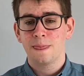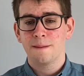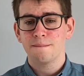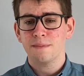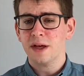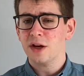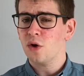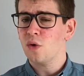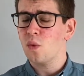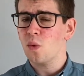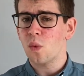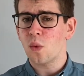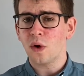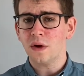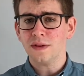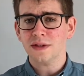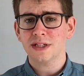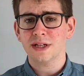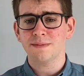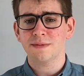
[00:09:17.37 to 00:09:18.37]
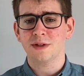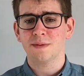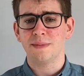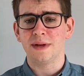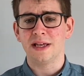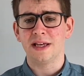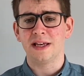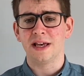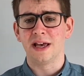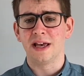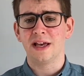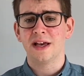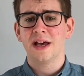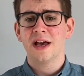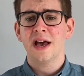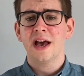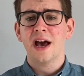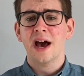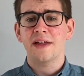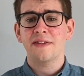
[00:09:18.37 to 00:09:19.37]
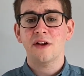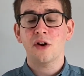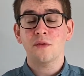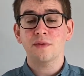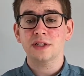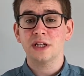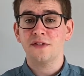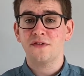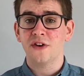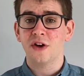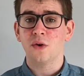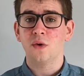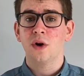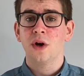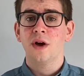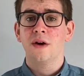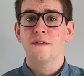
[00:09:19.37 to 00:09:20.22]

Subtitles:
They don't want him to be king, and they obviously feel